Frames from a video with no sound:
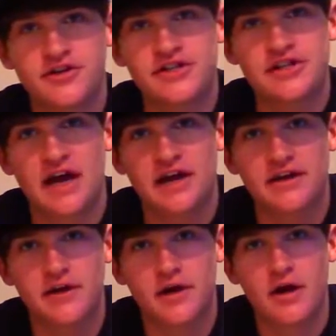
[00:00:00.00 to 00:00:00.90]
and you got
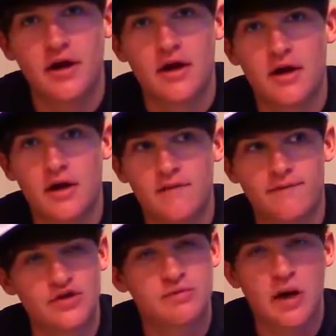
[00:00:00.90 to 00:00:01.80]
your
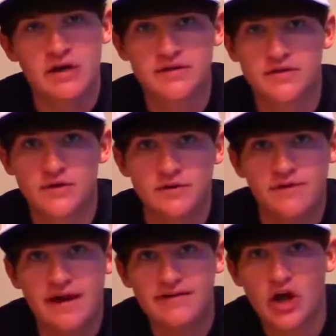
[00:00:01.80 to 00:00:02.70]
first box for
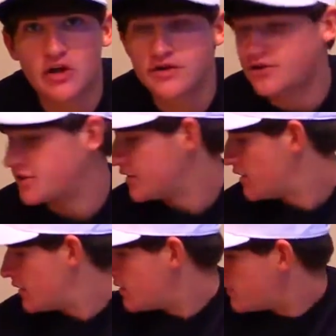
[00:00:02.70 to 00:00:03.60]
$5,
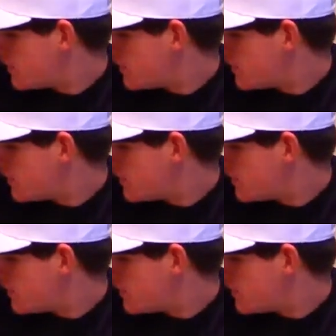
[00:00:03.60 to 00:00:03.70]
the